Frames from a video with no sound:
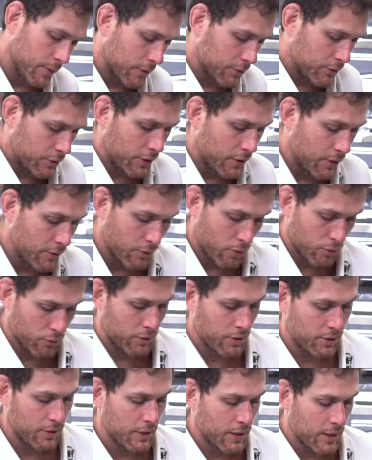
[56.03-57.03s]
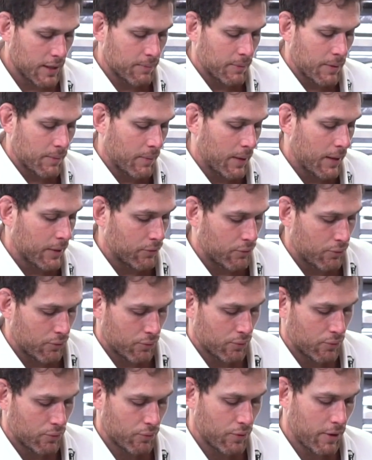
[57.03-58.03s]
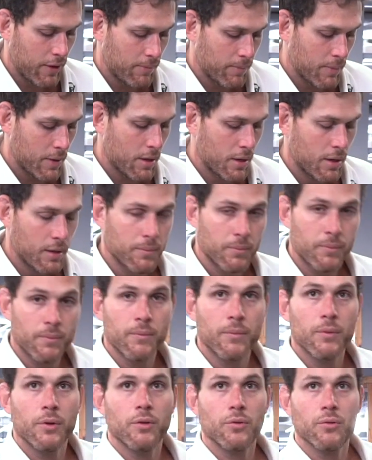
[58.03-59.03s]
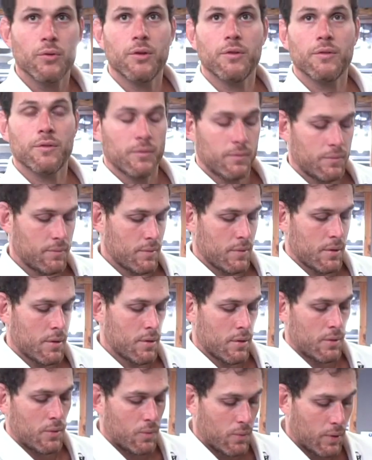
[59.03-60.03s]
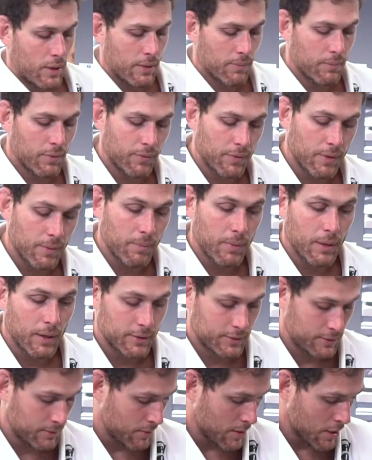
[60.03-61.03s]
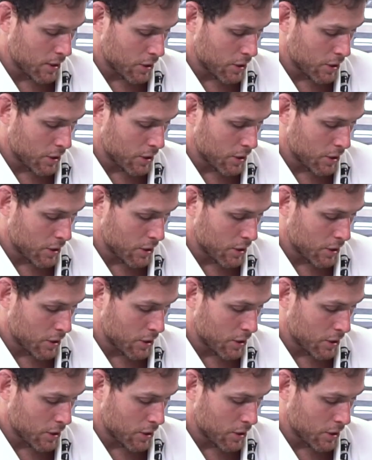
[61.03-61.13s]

I'll see holding the arm, I like to have my arm into his, right above the bicep.